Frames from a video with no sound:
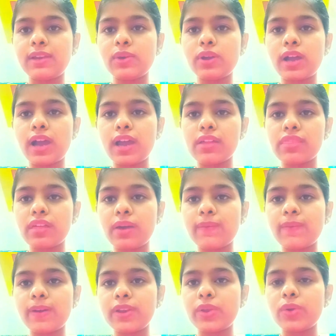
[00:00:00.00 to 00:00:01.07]
Hello guys,
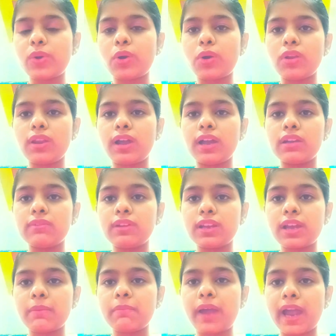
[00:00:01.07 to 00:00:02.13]
how are you all and
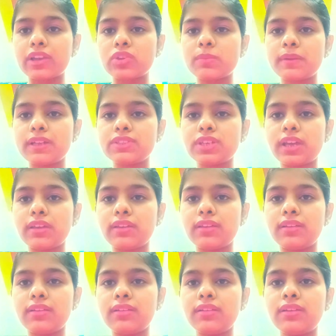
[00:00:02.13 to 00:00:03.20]
welcome back to my
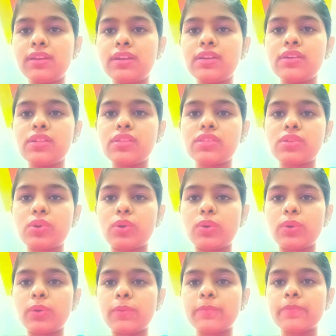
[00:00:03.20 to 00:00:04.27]
channel.
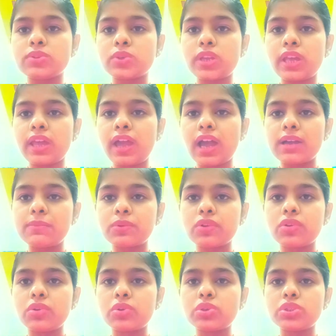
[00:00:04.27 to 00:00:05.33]
So today I'm
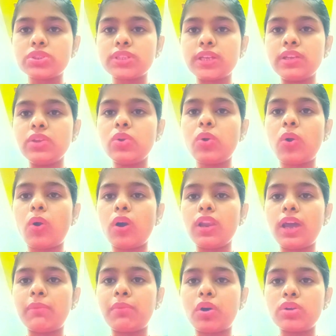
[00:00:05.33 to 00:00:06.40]
going to tell you
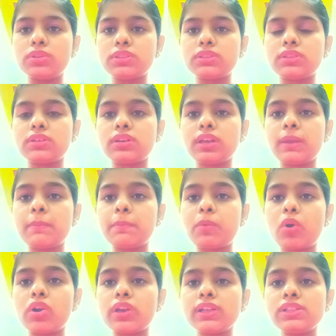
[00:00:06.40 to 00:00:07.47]
all about
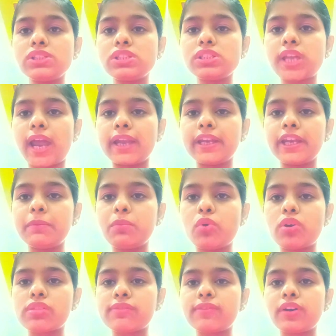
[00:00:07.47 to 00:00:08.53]
important standard
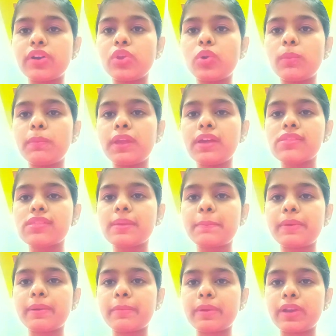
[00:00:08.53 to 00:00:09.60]
books for
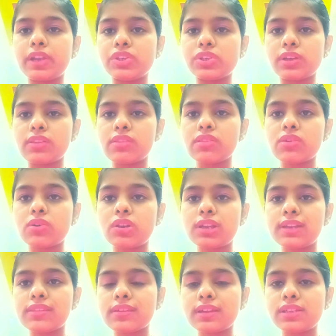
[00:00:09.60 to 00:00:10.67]
UPSC preparation. So
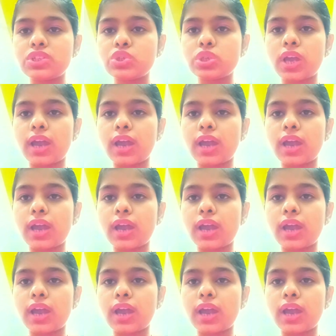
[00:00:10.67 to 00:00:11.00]
let's get